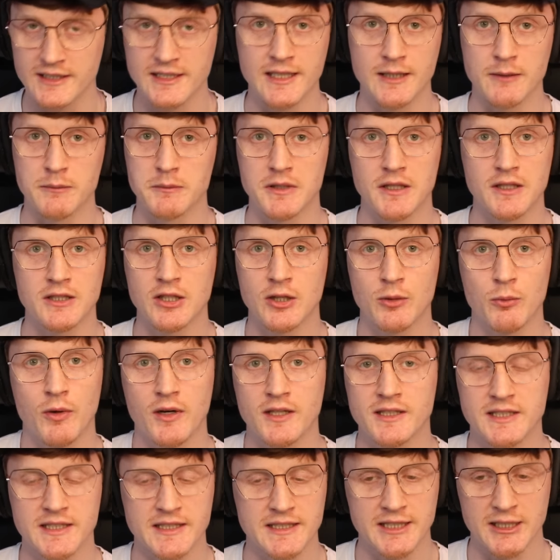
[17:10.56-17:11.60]
teams. I don't know why
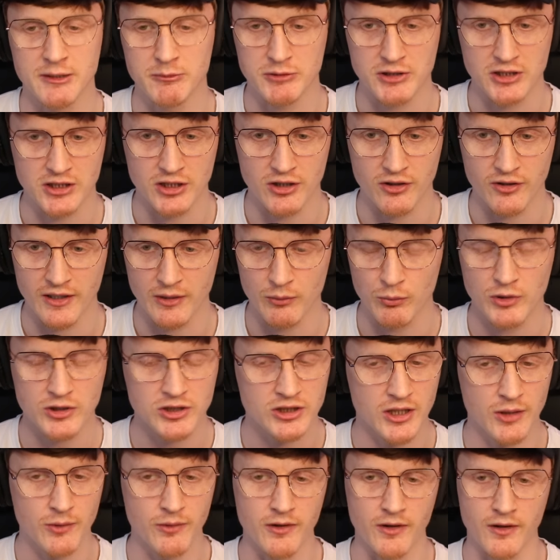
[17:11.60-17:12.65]
I said team security.
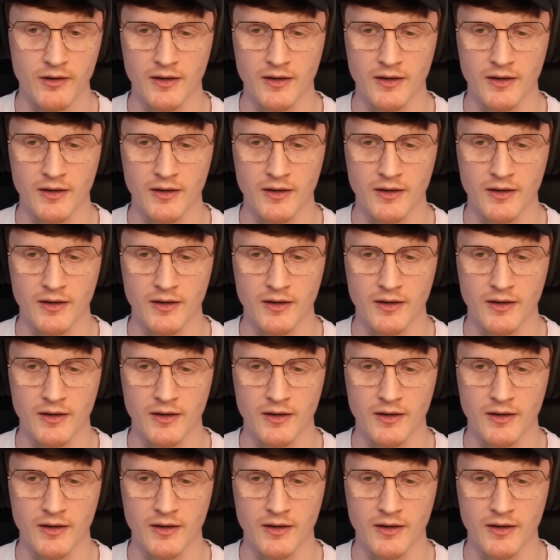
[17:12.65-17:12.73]
What's going